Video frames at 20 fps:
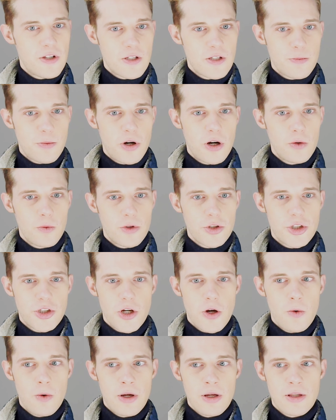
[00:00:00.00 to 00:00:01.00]
part was
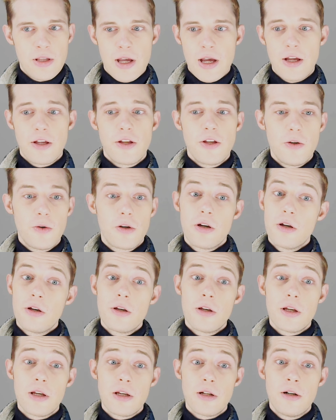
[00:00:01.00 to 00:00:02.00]
showing that you
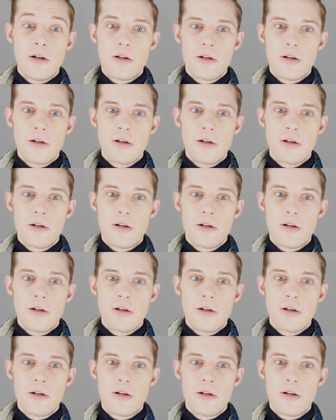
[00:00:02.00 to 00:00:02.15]
could